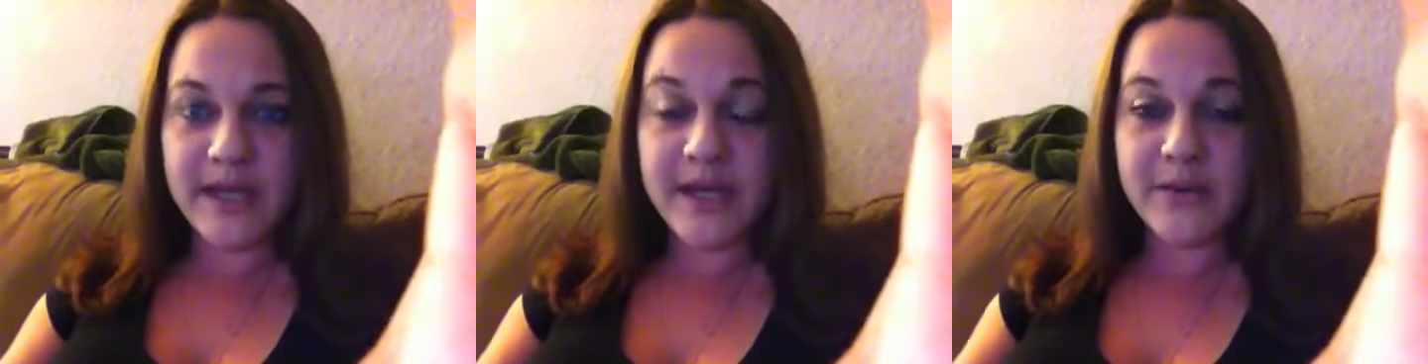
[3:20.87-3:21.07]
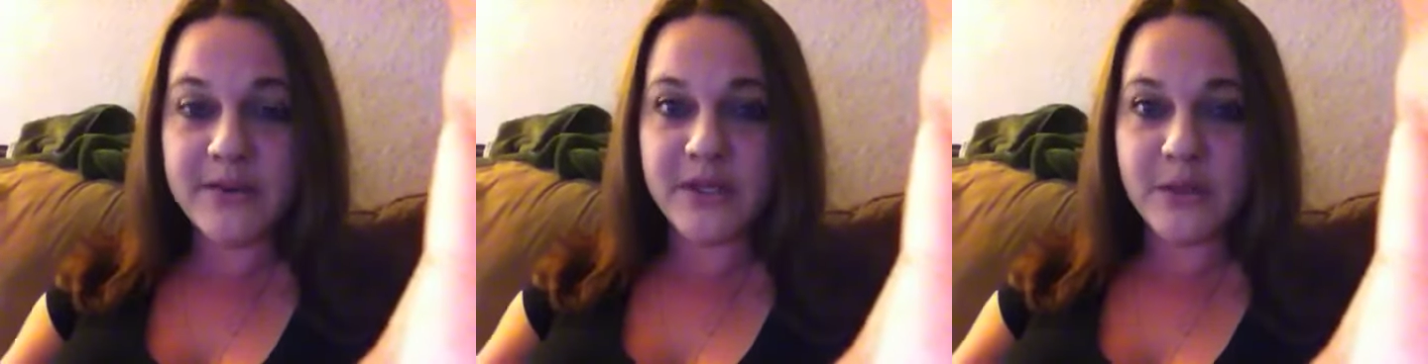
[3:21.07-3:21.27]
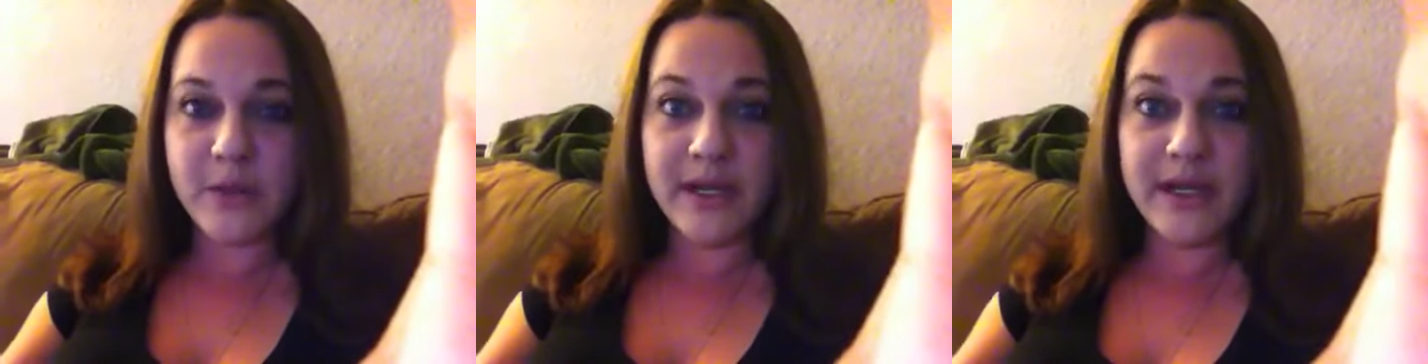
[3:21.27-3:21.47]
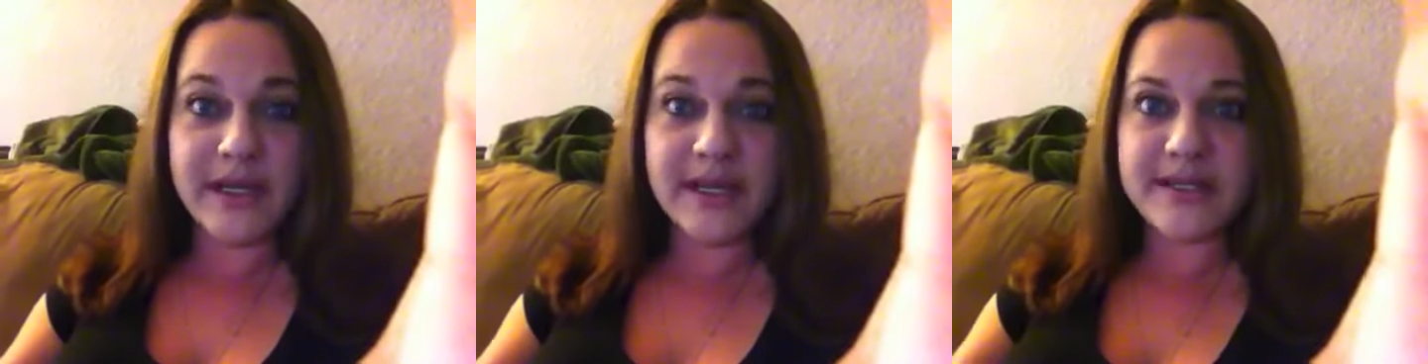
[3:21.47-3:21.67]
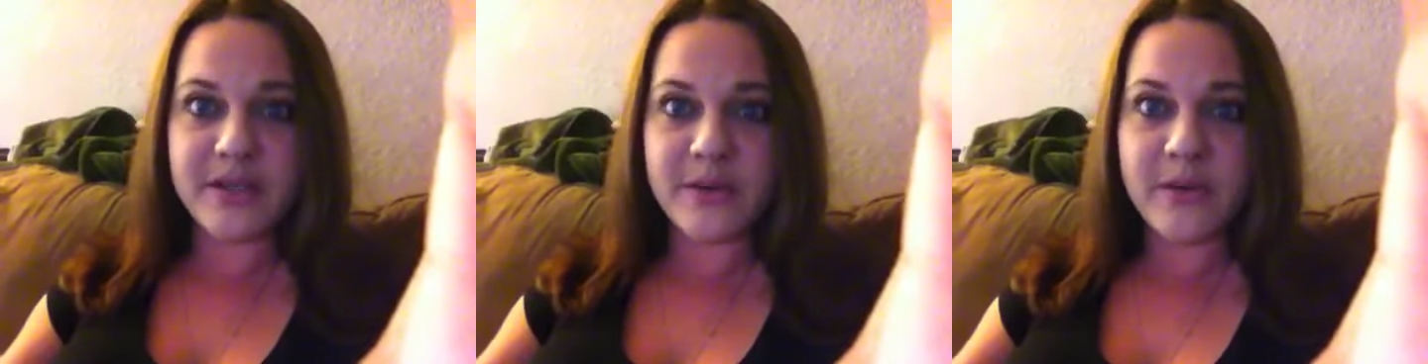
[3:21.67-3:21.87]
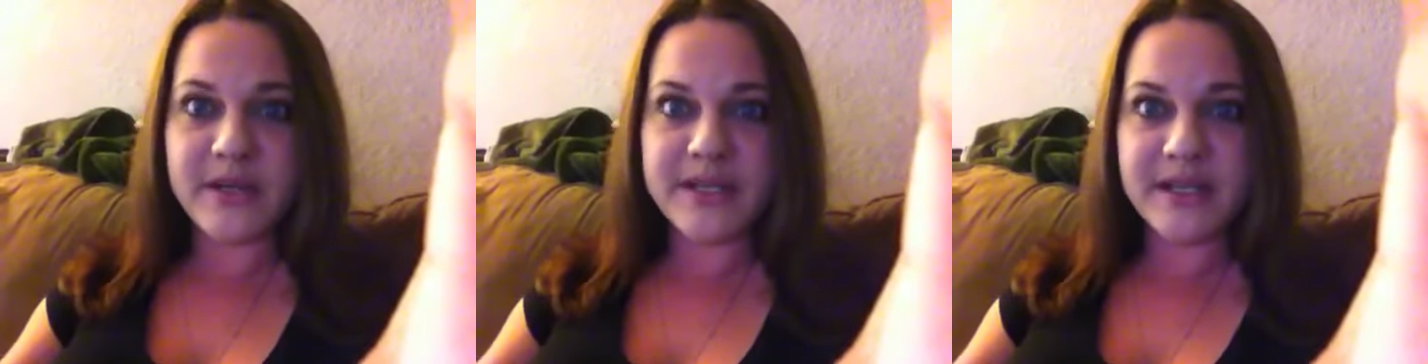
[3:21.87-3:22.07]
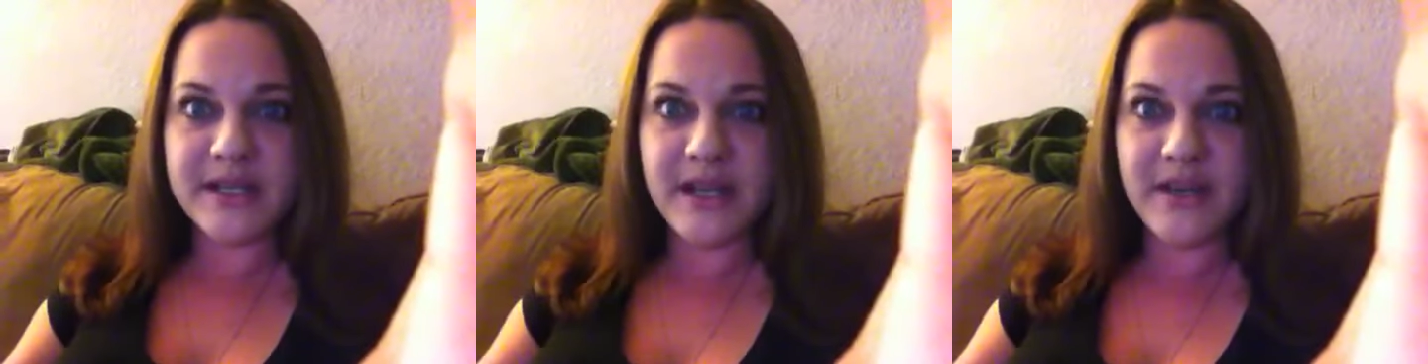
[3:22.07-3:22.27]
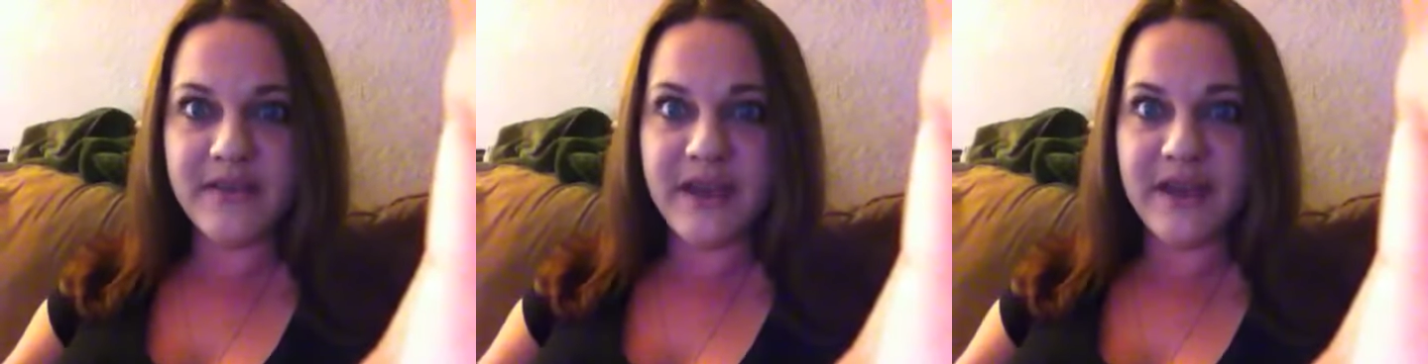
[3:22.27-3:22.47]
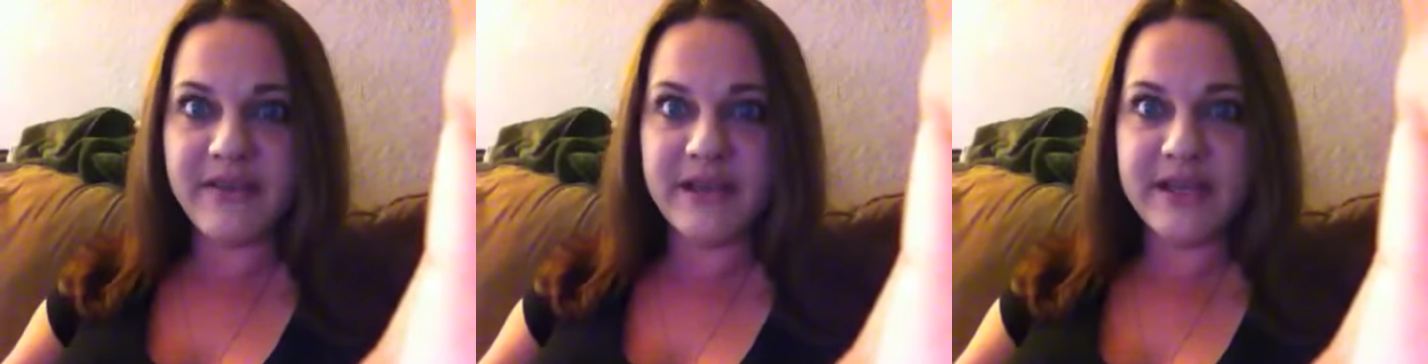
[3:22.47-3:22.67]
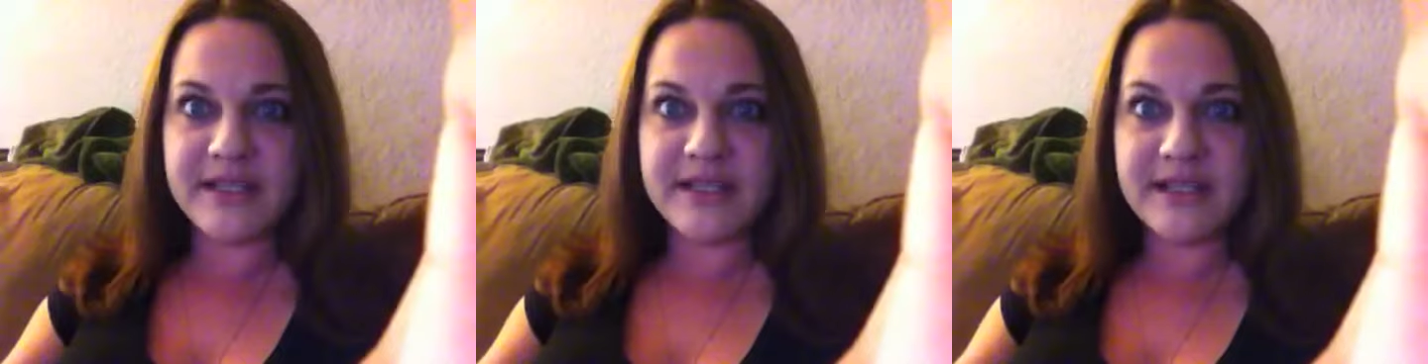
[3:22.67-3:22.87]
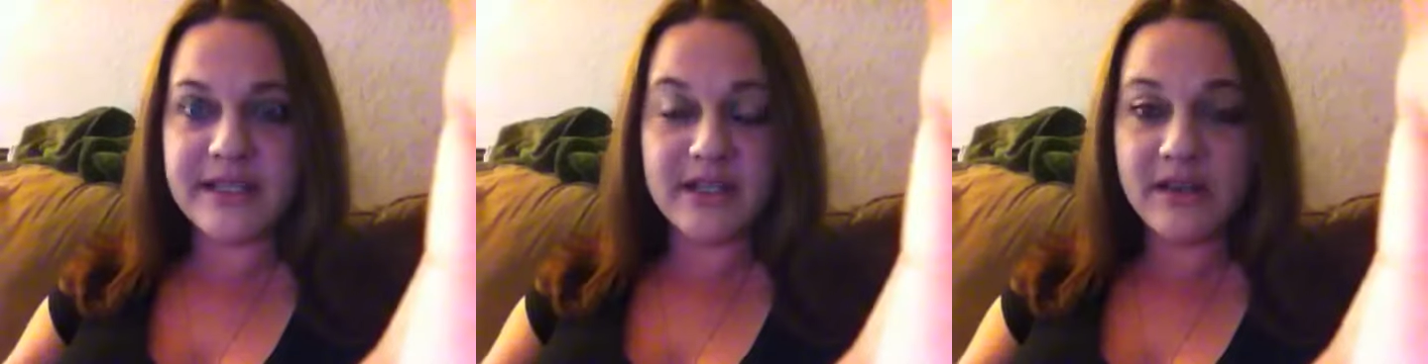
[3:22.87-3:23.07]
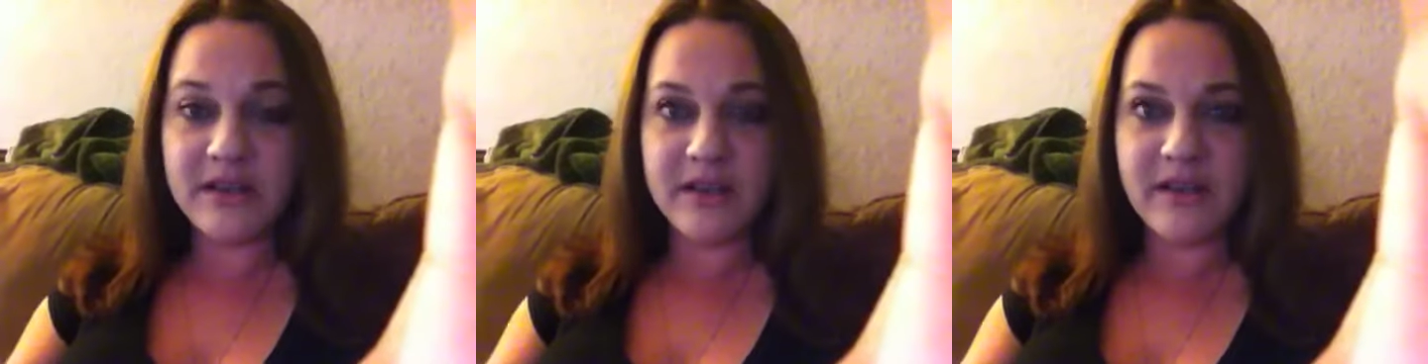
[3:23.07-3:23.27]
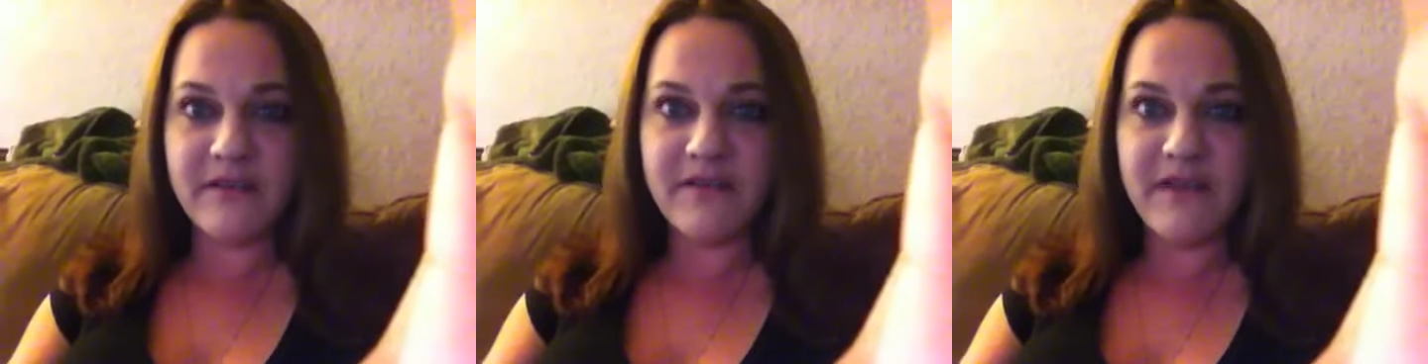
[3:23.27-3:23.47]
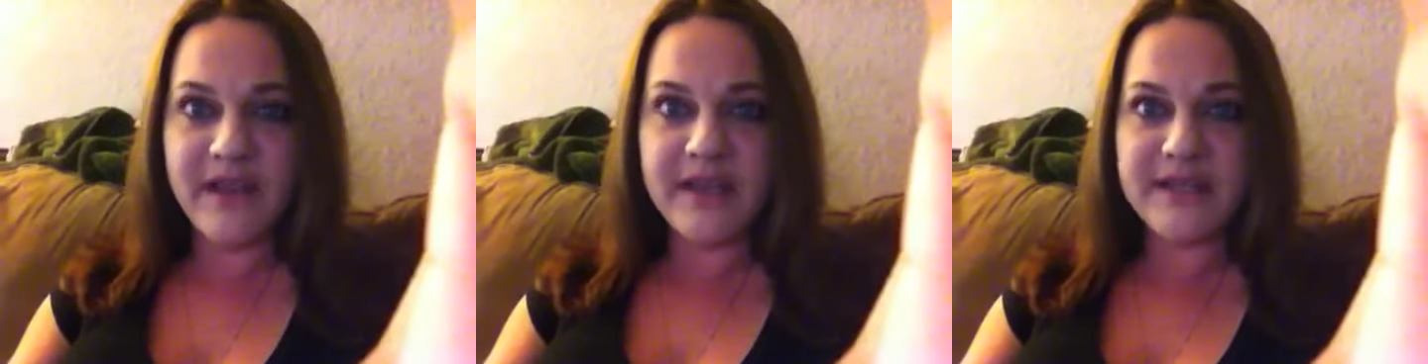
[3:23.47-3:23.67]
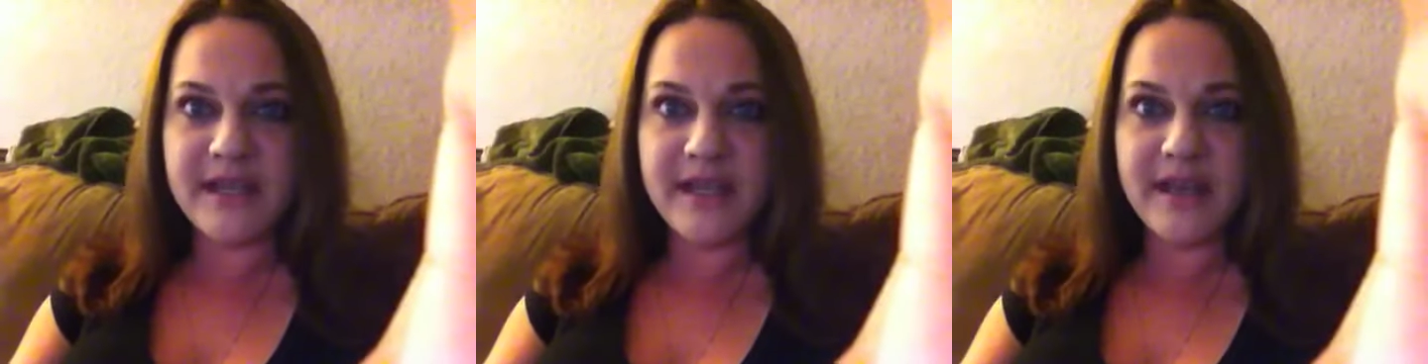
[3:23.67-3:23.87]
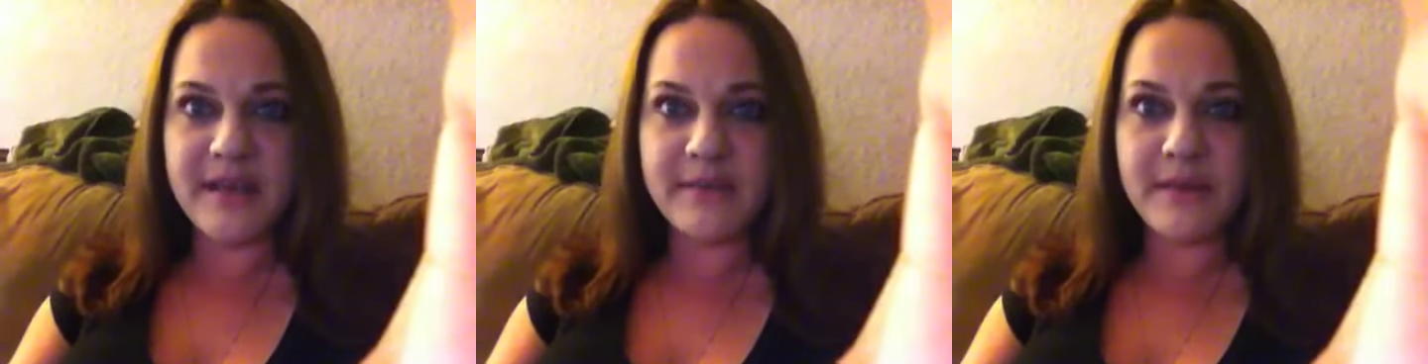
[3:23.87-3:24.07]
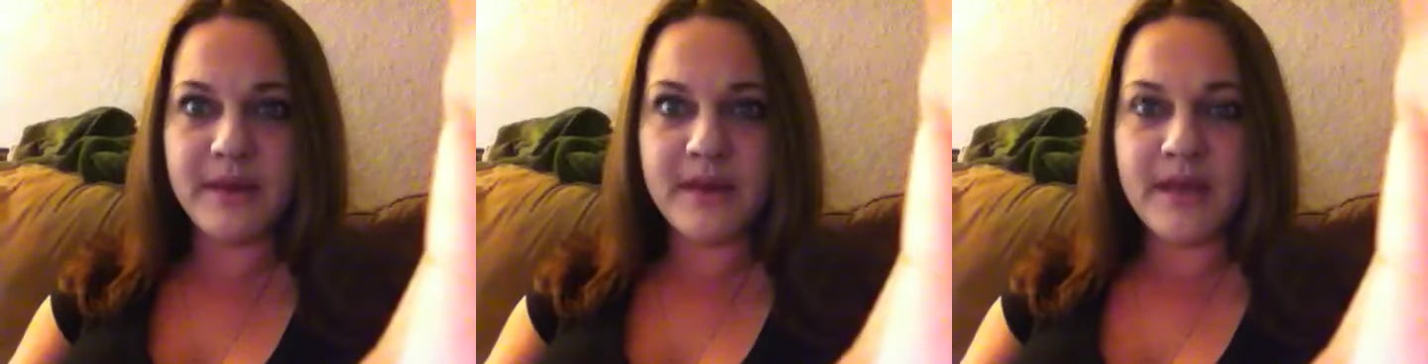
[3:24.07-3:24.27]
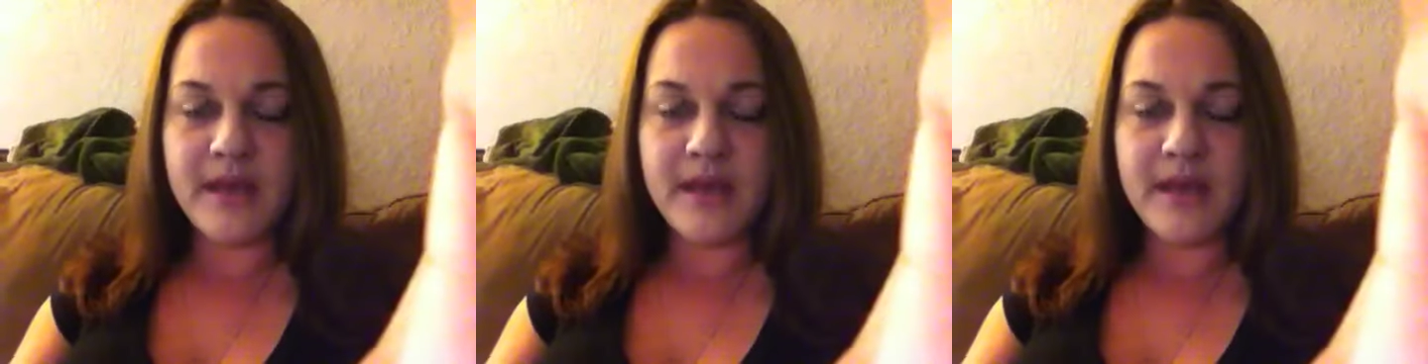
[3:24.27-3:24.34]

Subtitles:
He was acquitted because there wasn't enough evidence to convict him